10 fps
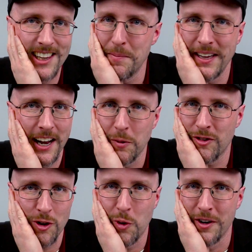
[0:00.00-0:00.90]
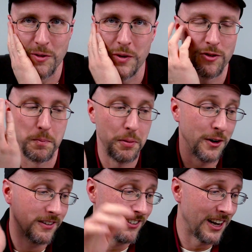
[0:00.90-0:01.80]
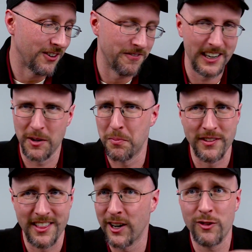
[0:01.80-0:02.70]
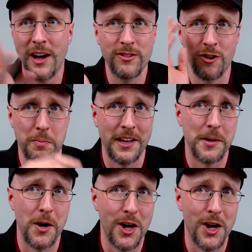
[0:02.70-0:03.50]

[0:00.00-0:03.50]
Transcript: I'll admit I was torn which bird sound effect to put there, so I'll just play them